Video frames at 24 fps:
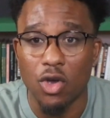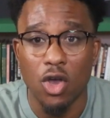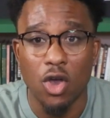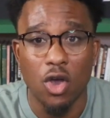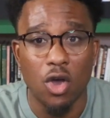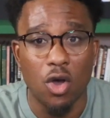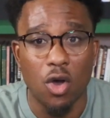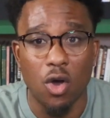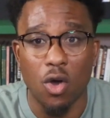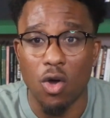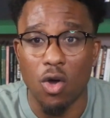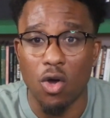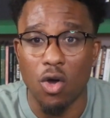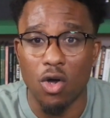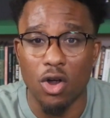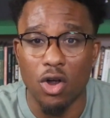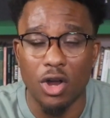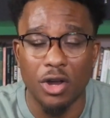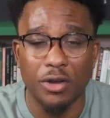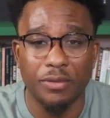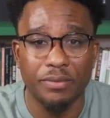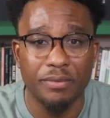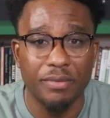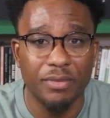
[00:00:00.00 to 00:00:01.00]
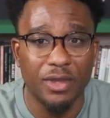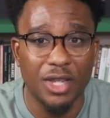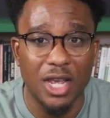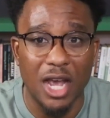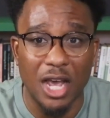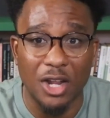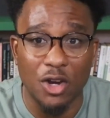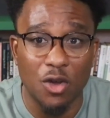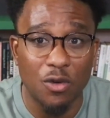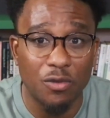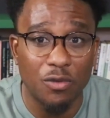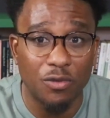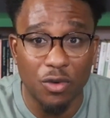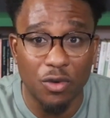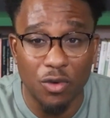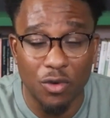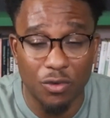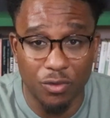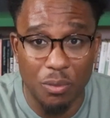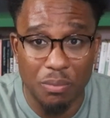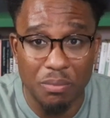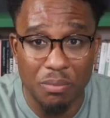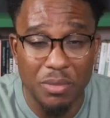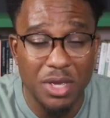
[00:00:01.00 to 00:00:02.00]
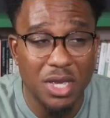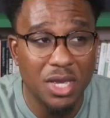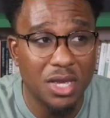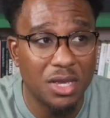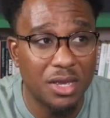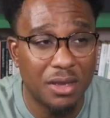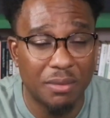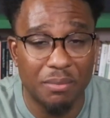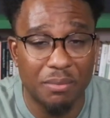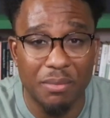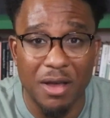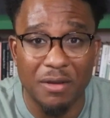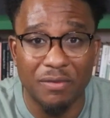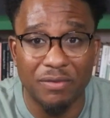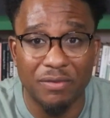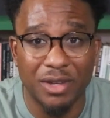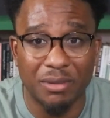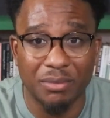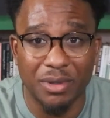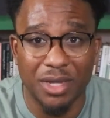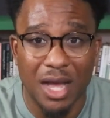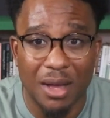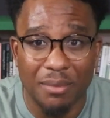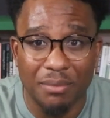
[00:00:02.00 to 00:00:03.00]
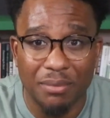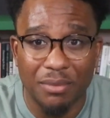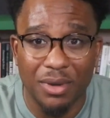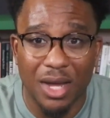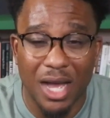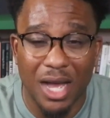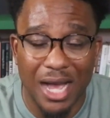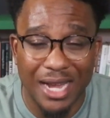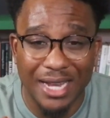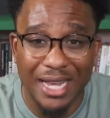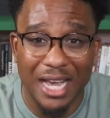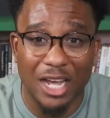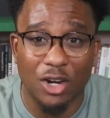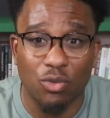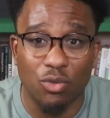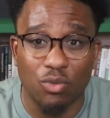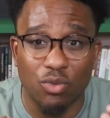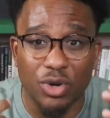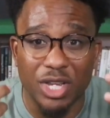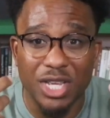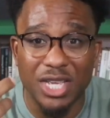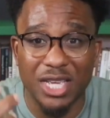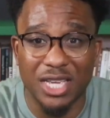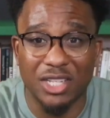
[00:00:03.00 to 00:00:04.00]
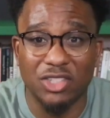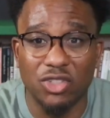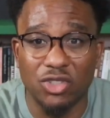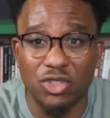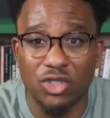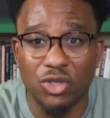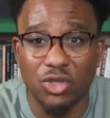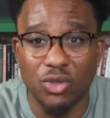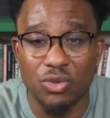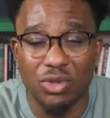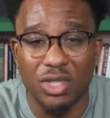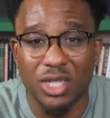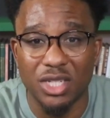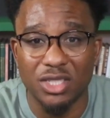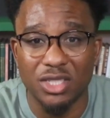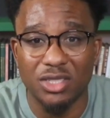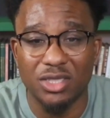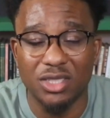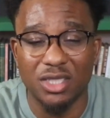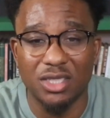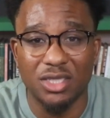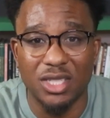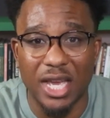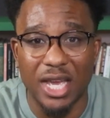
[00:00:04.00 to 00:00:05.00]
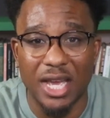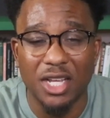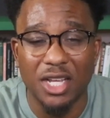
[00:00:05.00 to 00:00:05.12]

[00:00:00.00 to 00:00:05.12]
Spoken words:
Or I know for me and my family, I gotta reinstitute this, is that